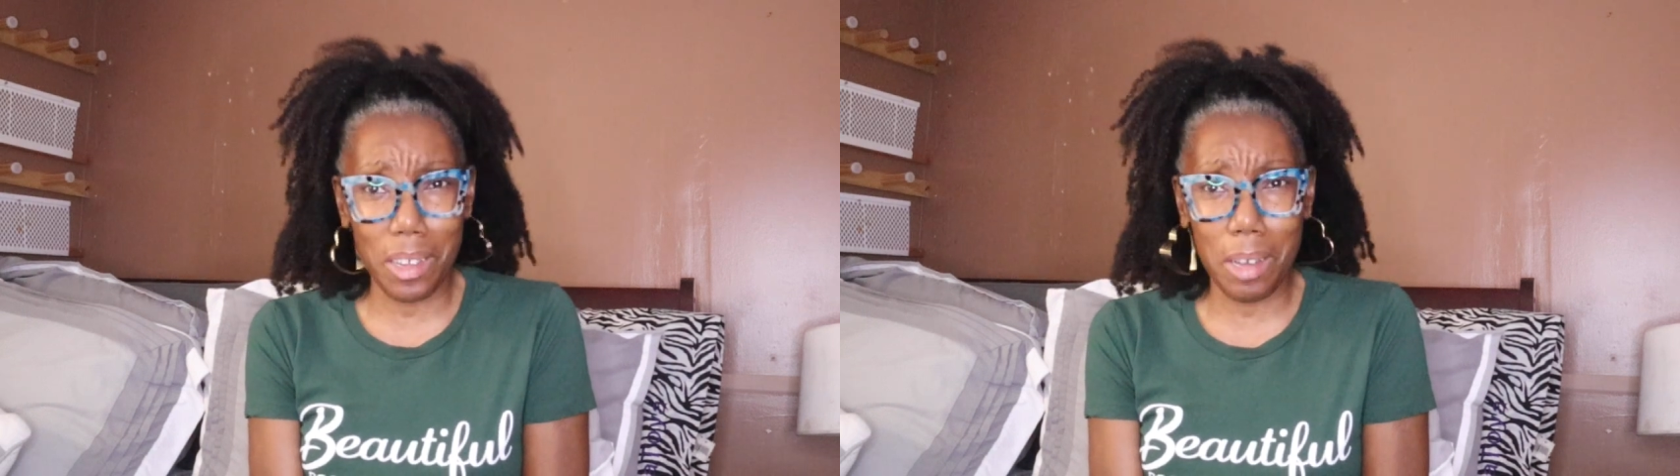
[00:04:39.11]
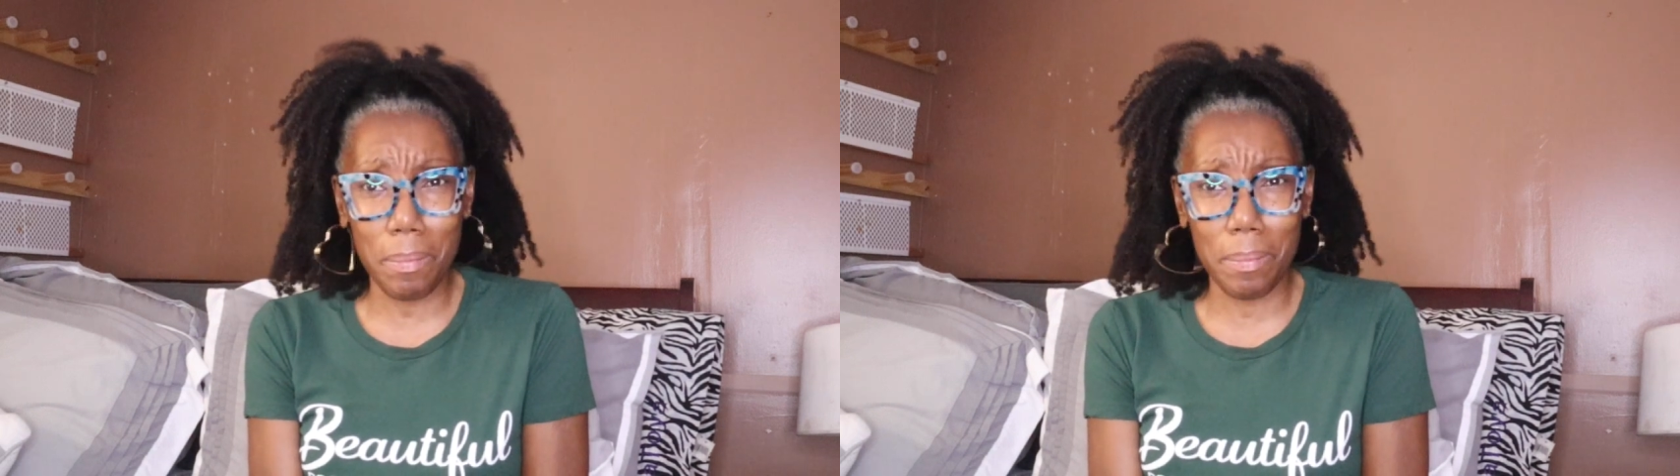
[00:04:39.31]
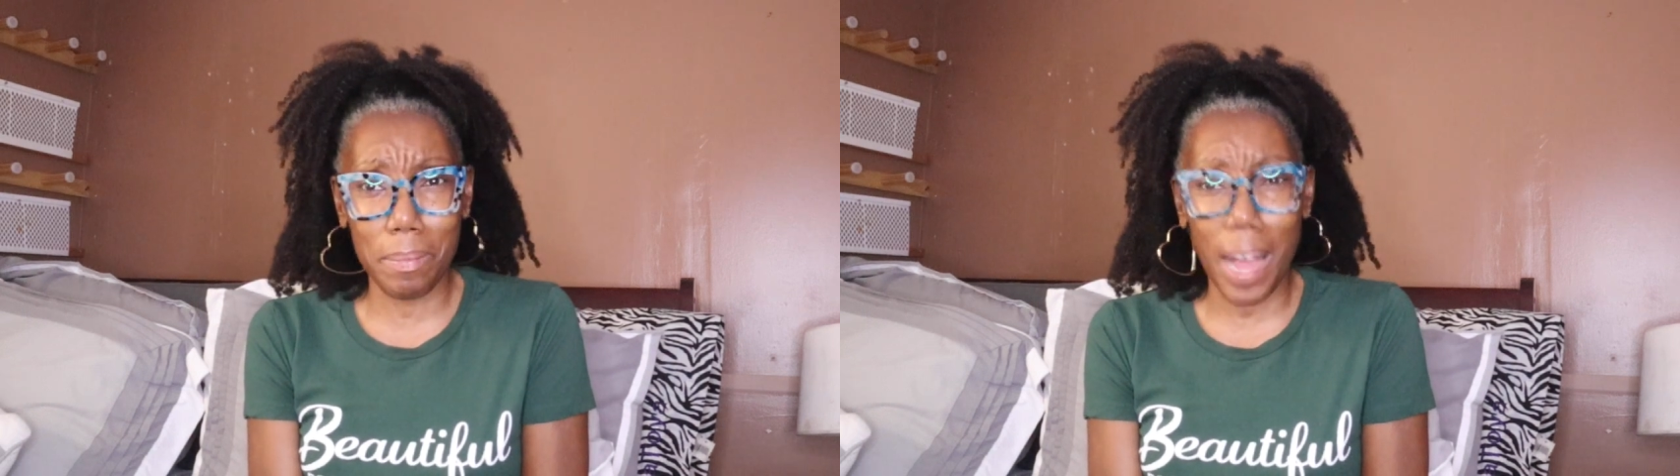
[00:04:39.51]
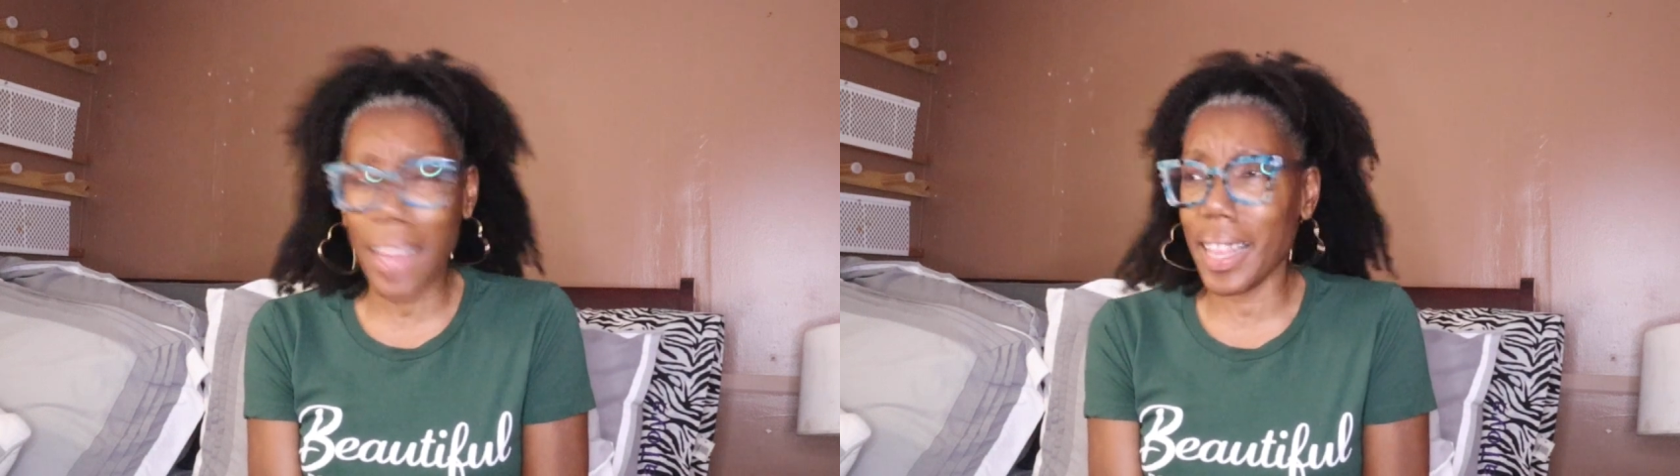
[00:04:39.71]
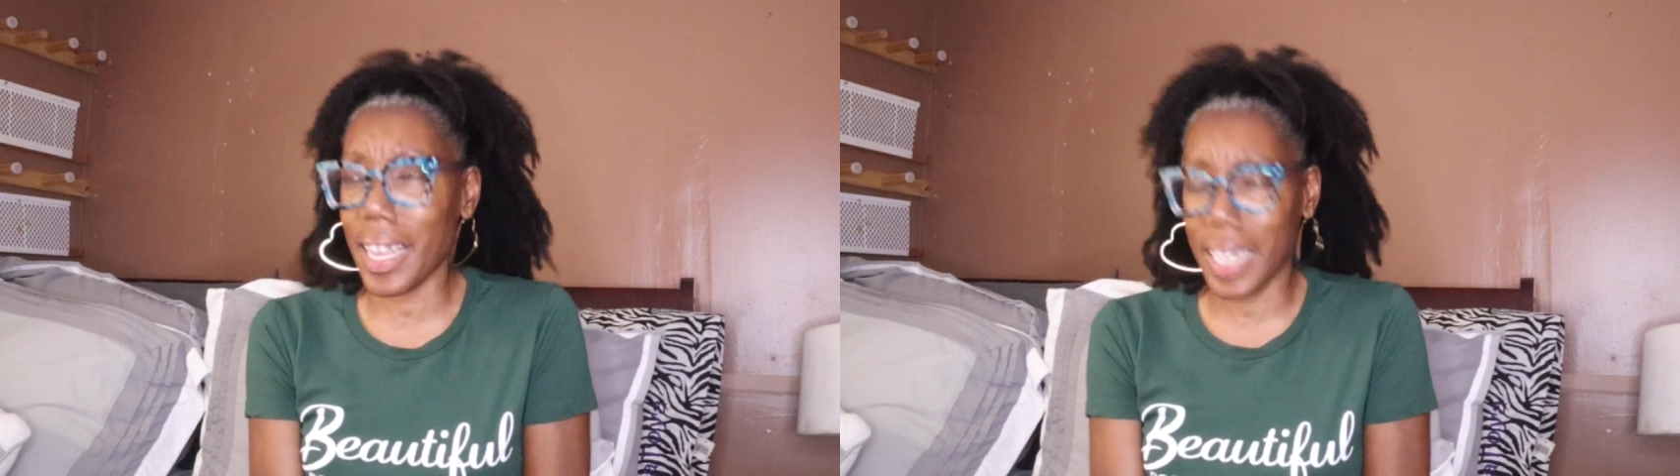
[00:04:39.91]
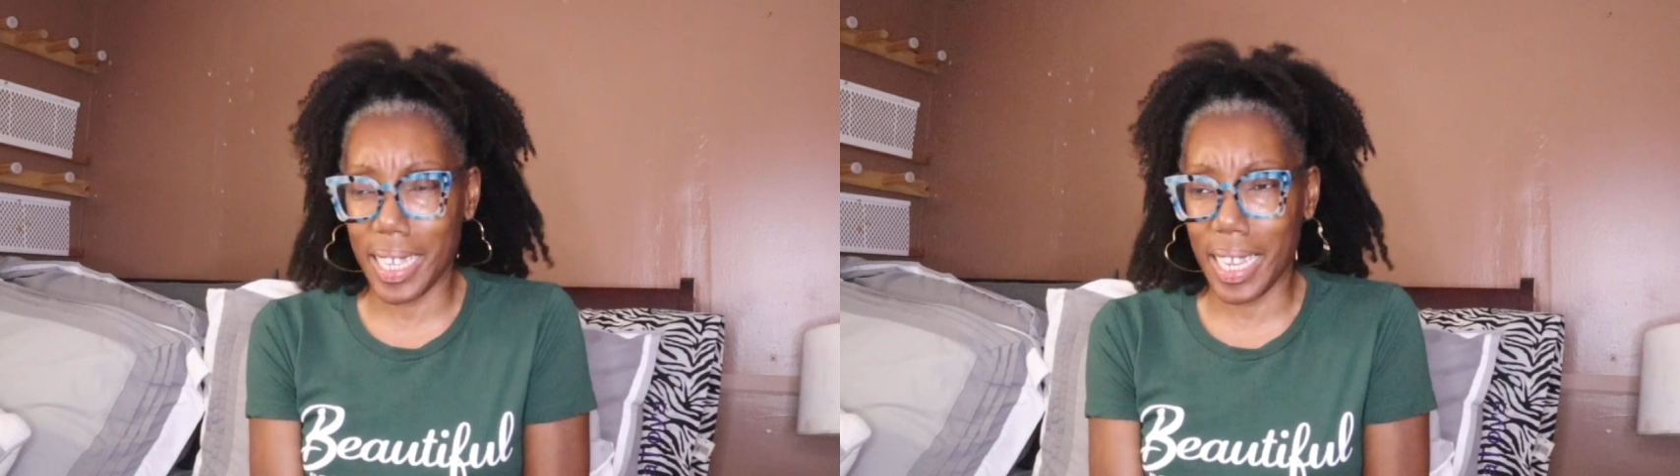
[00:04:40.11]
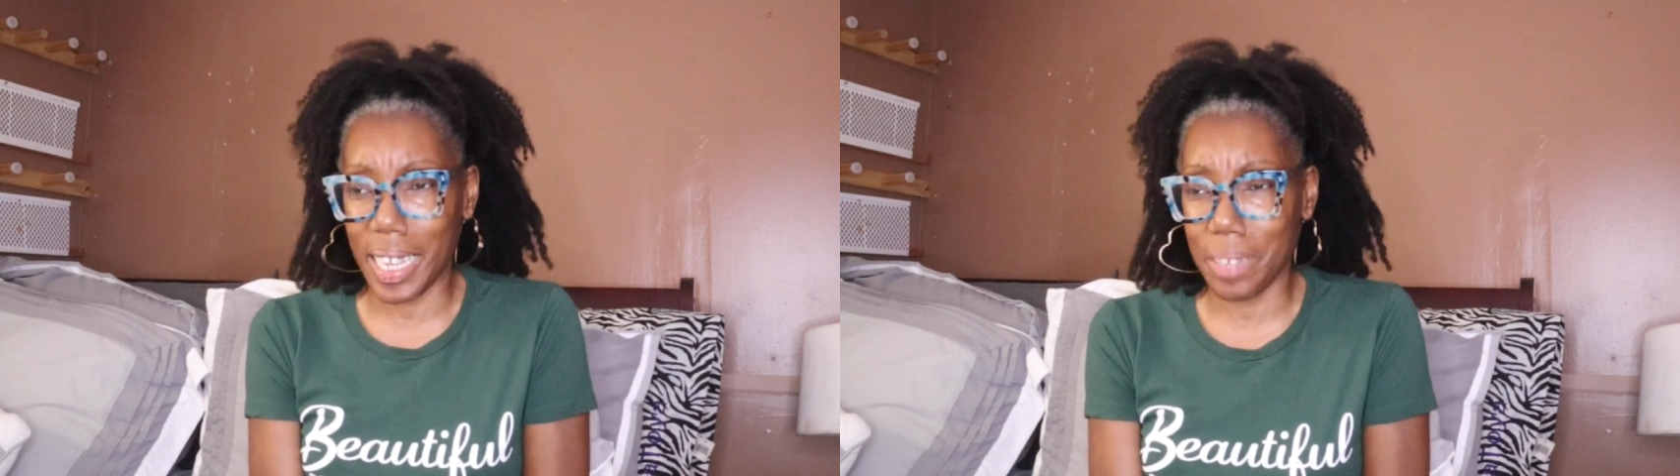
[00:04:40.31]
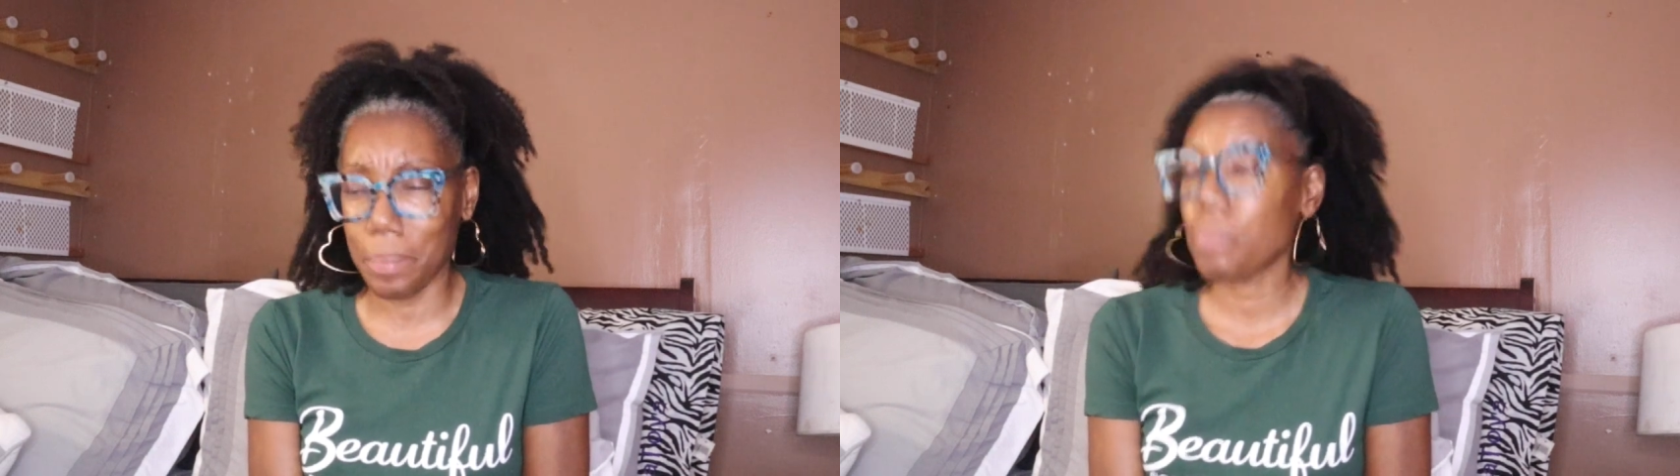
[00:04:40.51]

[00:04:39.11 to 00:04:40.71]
him? I think he did.